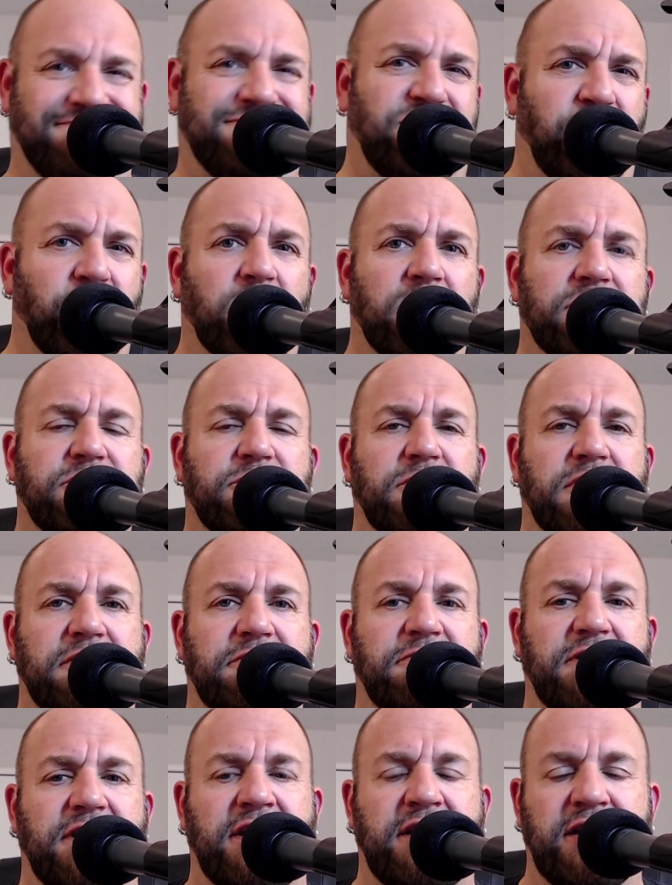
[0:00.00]
two or three
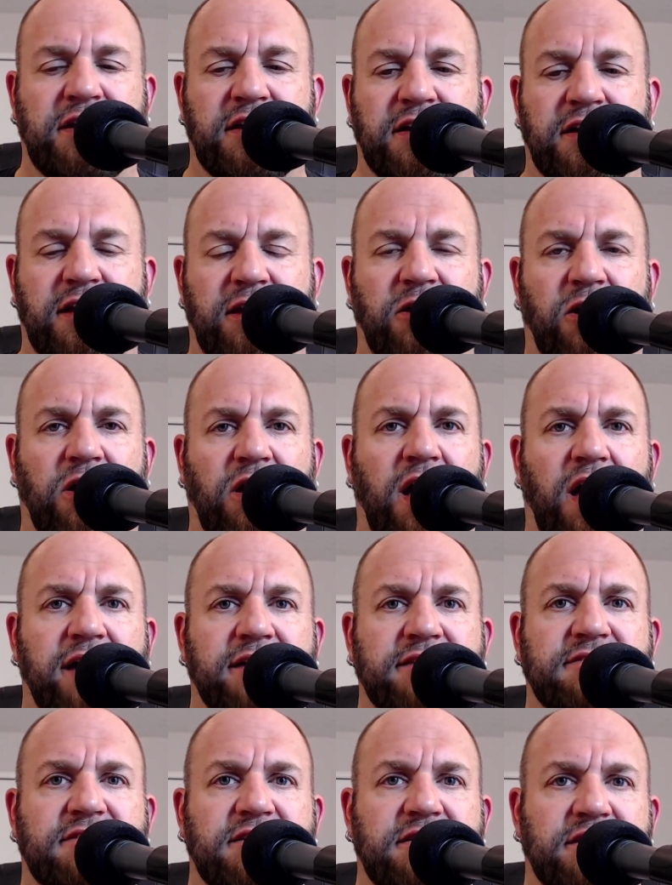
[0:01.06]
feet in all honesty